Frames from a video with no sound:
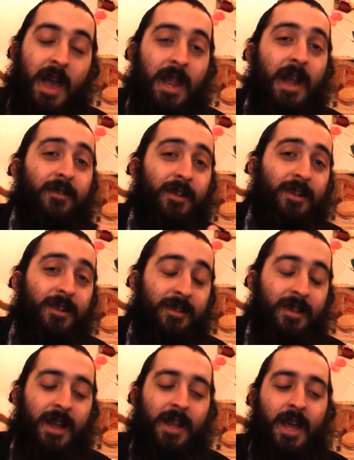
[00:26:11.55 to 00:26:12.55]
And ever
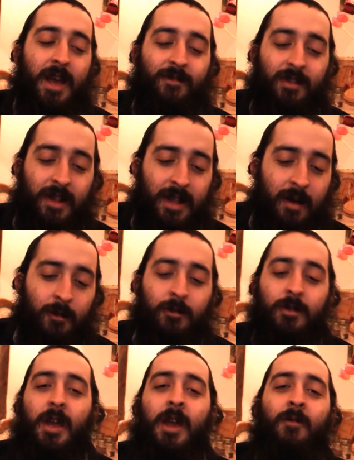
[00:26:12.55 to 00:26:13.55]
since then, you have Saddam
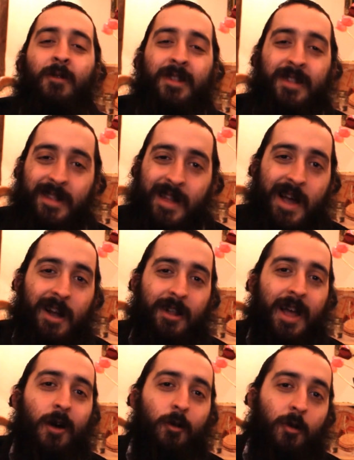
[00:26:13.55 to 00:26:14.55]
Hussein was
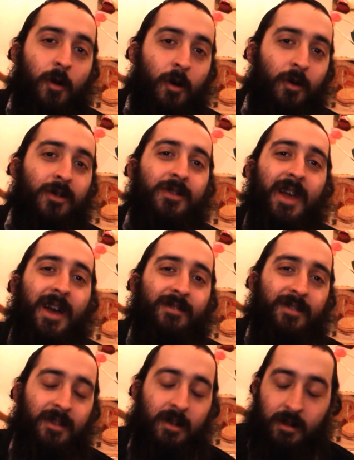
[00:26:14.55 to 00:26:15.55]
knocked out cold. You
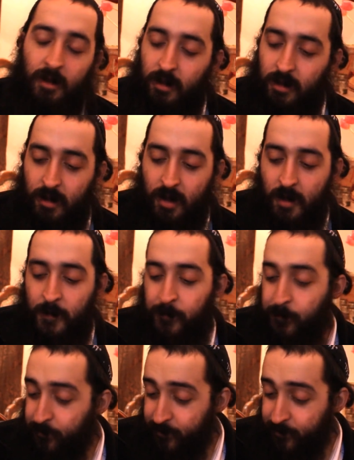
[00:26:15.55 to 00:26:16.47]
have uh,